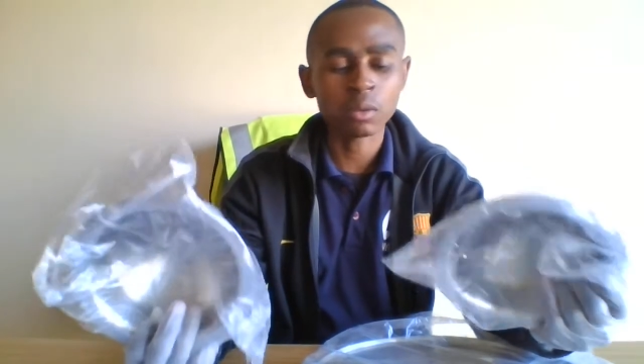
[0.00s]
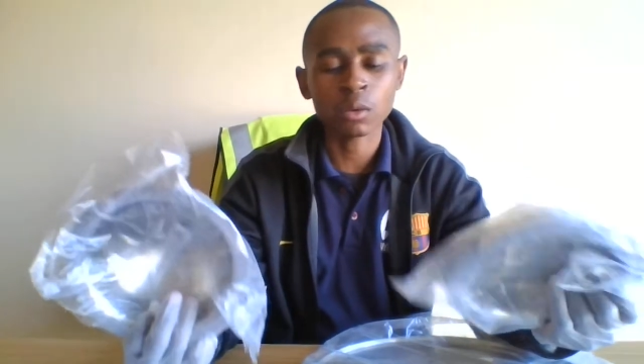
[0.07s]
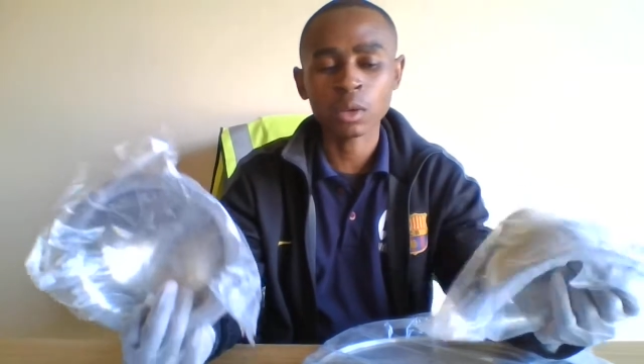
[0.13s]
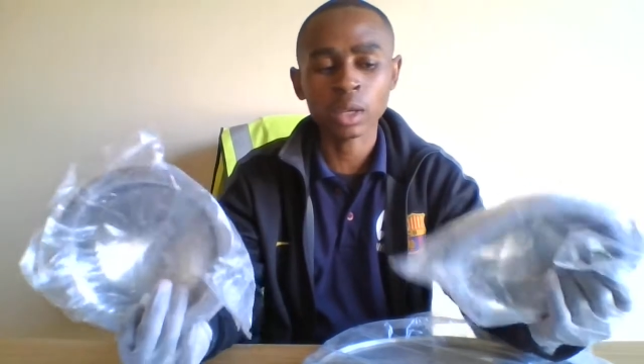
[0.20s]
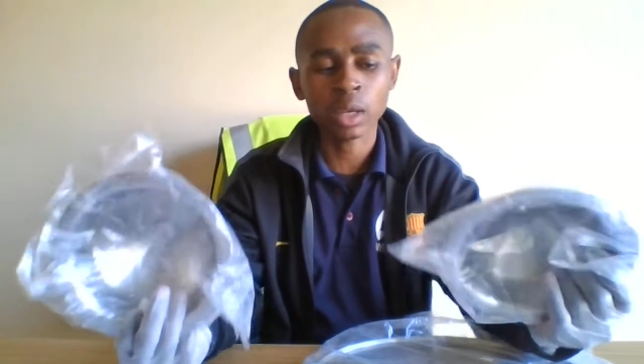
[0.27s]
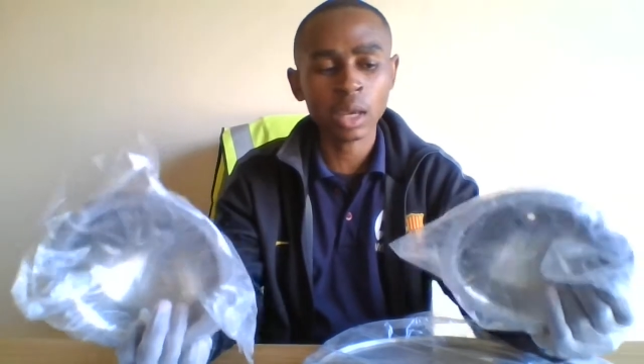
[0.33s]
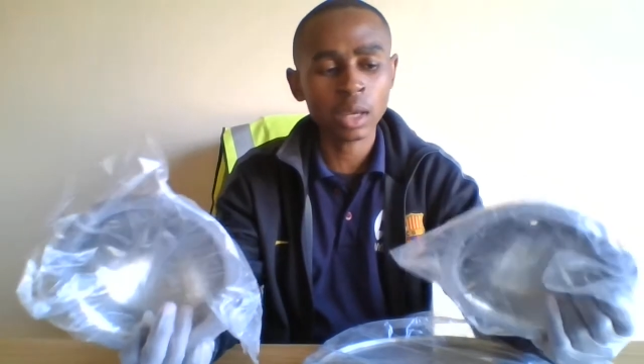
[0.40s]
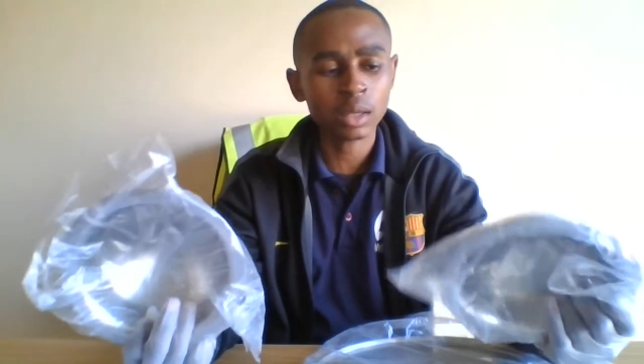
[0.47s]
for
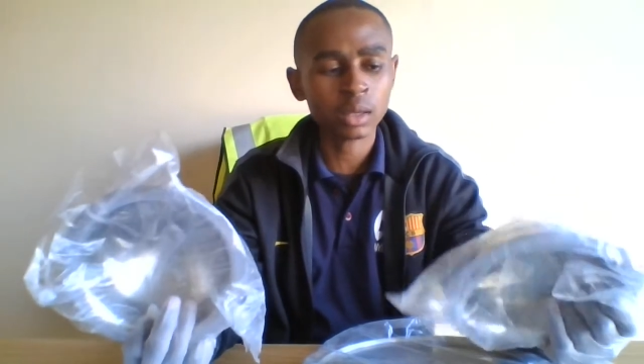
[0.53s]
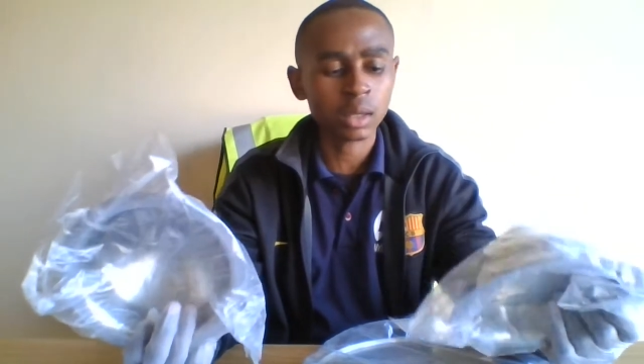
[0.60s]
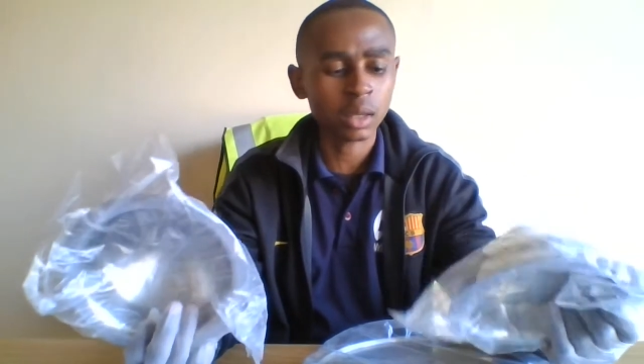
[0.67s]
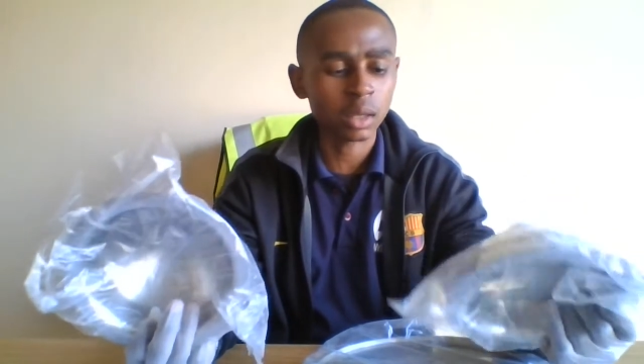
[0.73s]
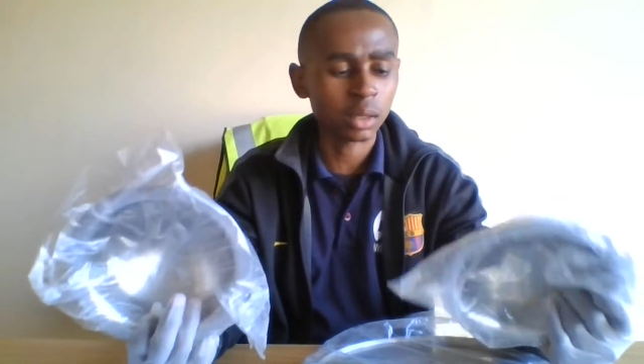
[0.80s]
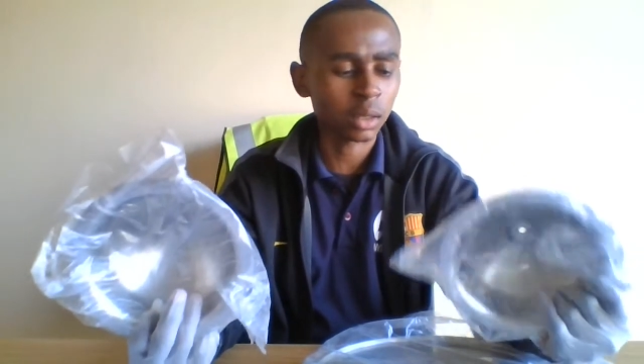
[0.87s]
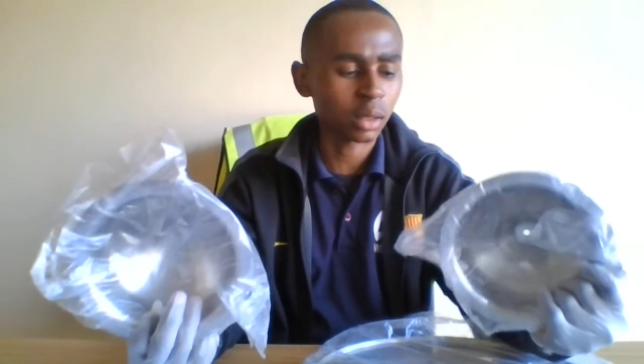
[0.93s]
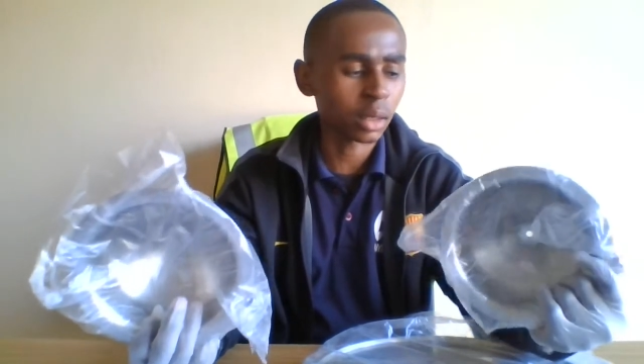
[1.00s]
a cake
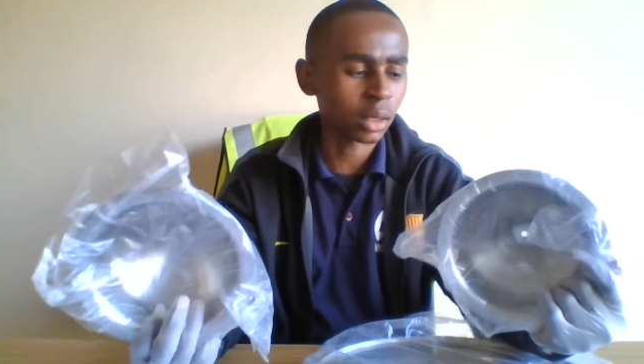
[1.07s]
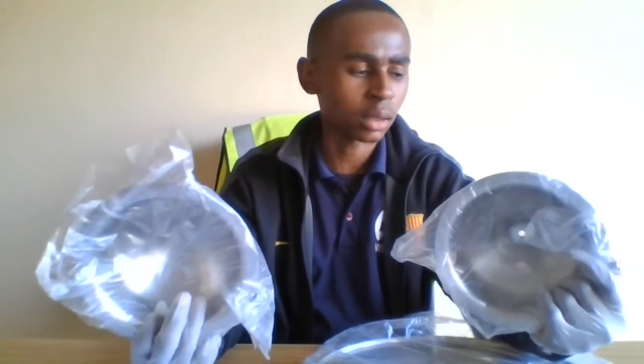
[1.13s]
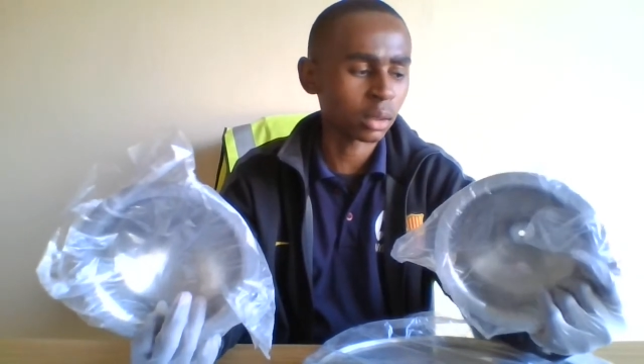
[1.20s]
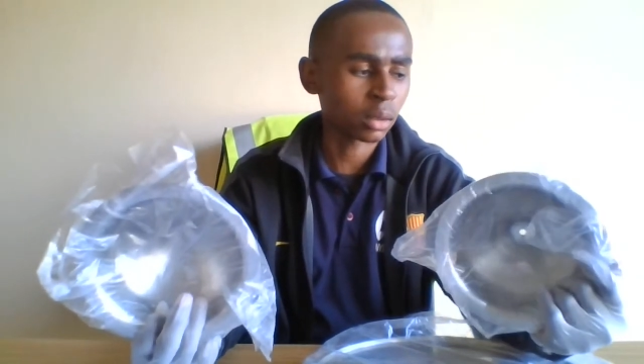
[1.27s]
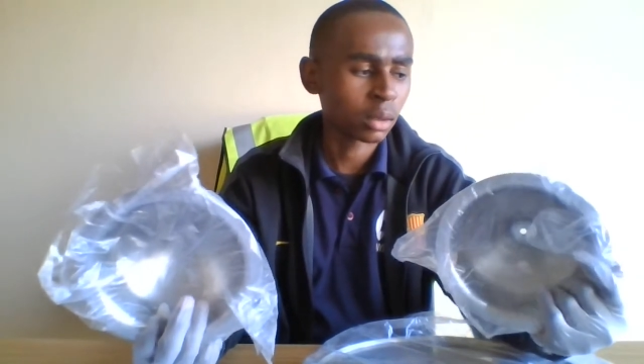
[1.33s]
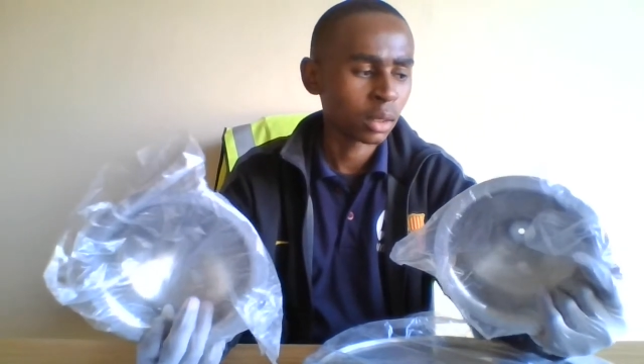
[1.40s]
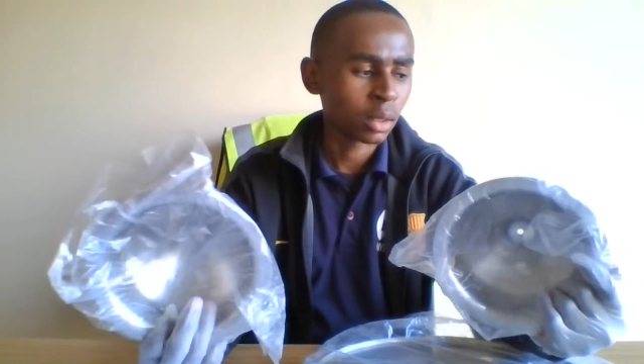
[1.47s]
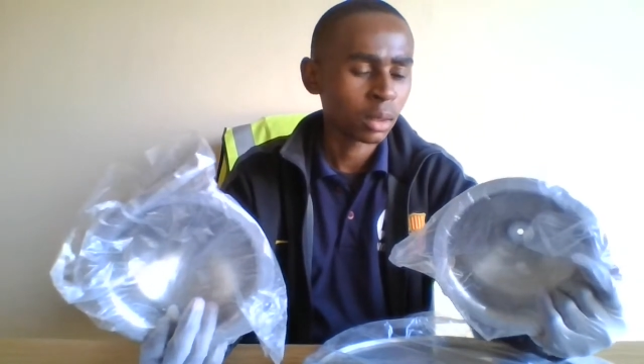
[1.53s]
stand and
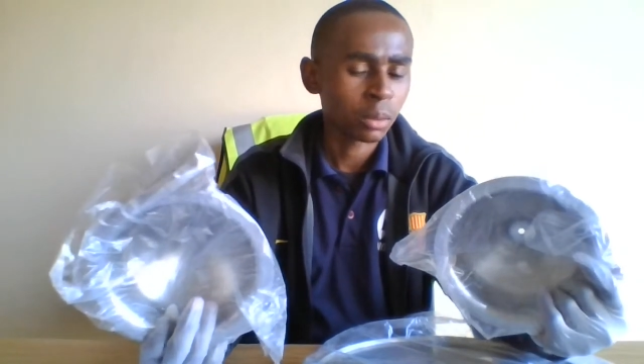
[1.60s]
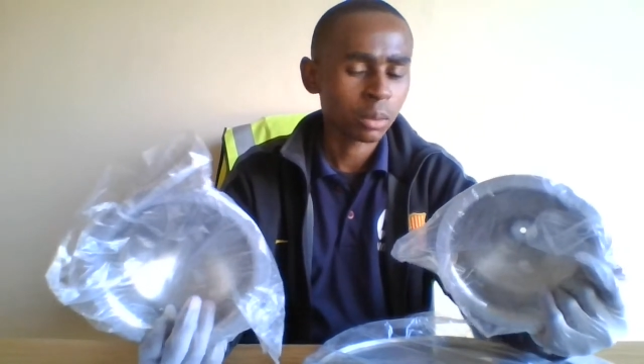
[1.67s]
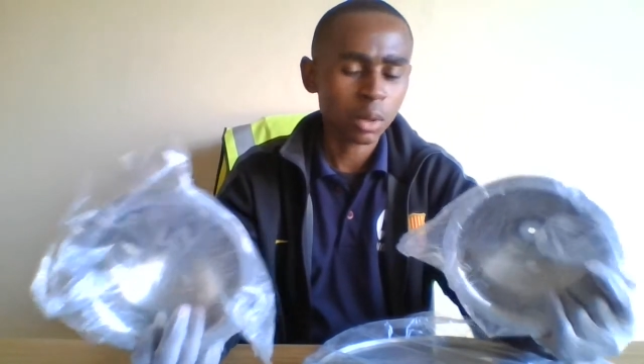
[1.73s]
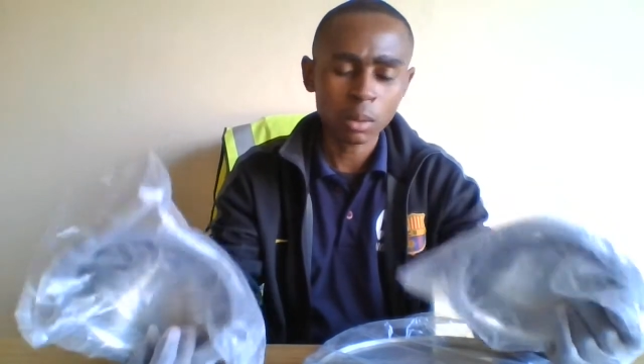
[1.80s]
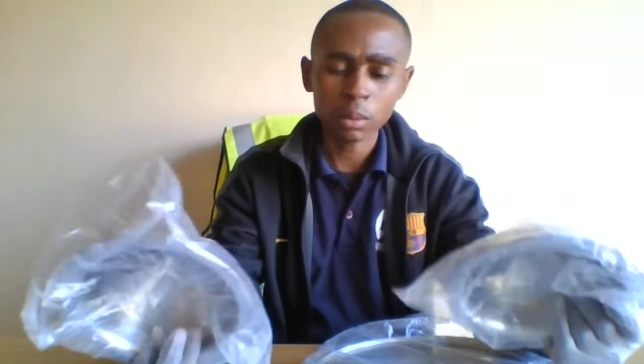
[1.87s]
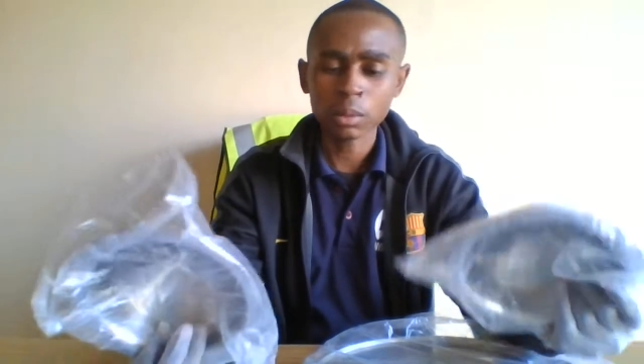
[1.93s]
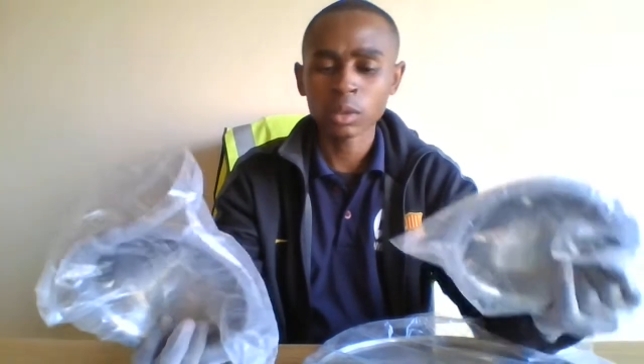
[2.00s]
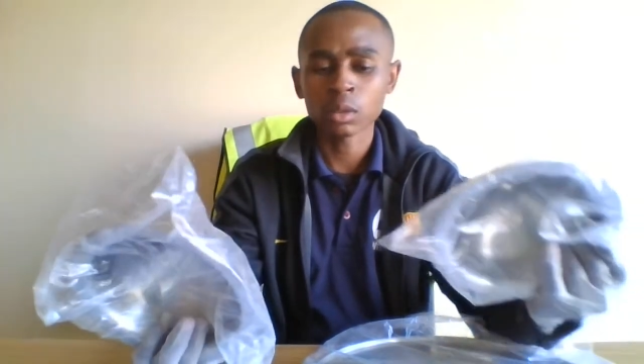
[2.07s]
then
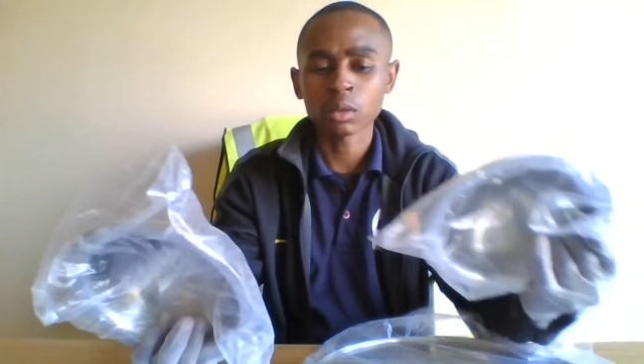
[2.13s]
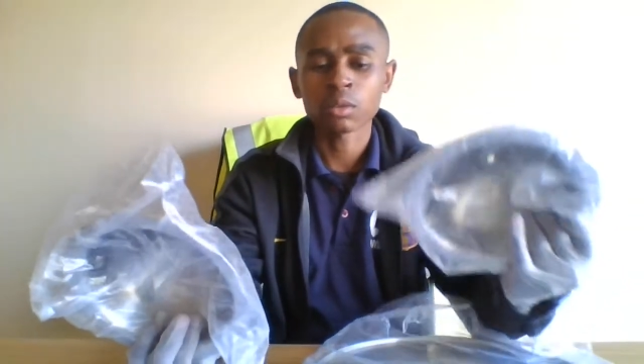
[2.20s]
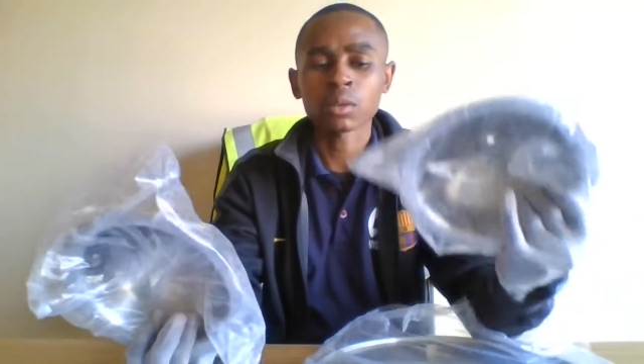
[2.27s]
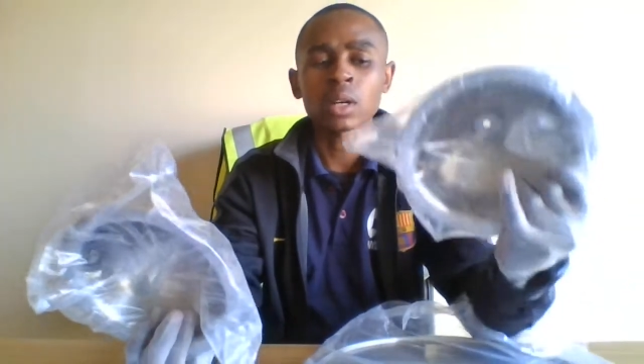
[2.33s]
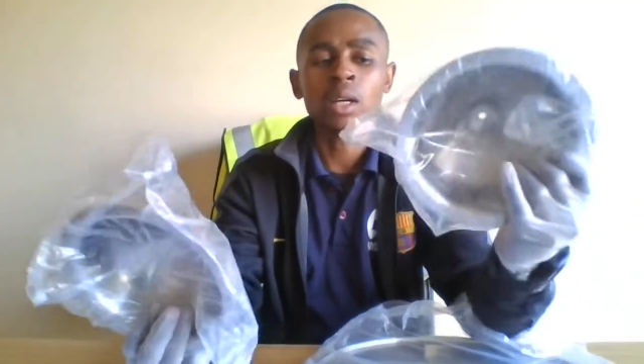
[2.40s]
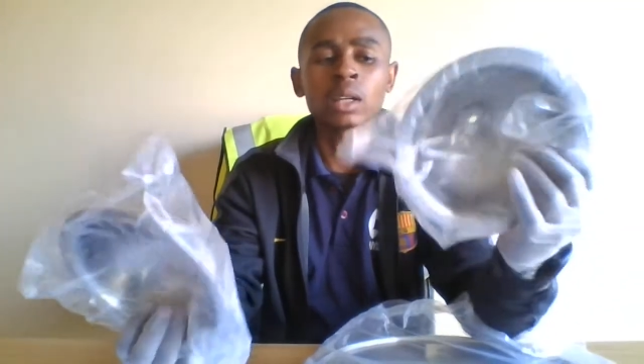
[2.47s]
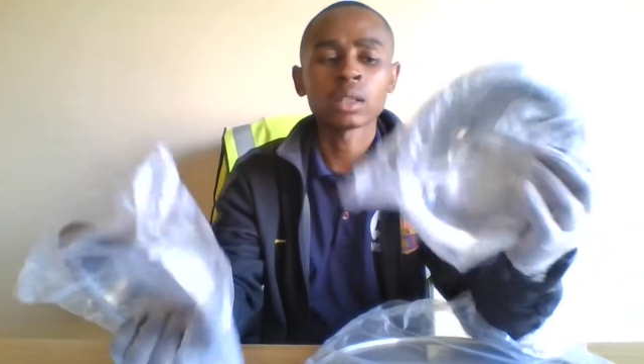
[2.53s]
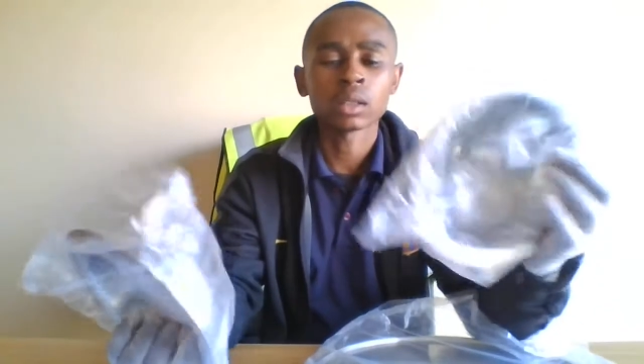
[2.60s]
probably you'll
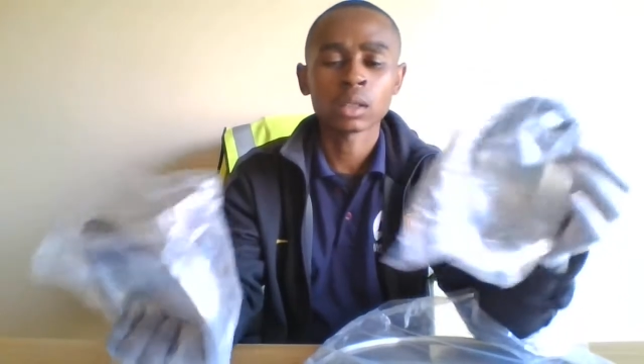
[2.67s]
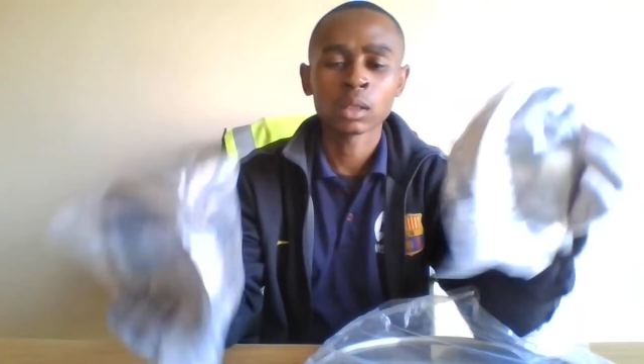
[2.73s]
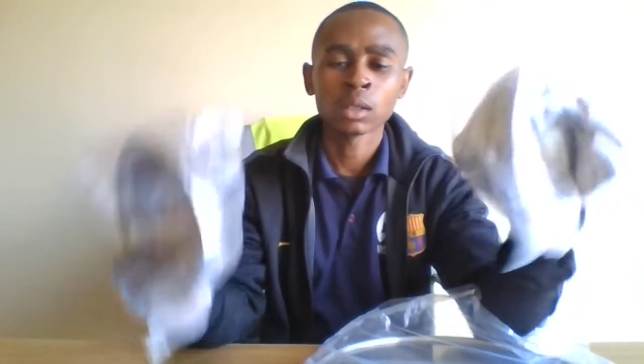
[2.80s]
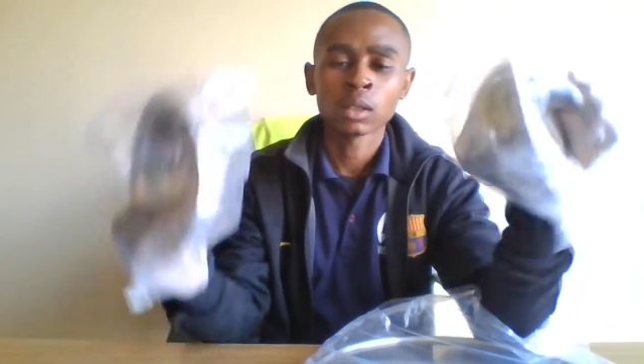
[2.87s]
find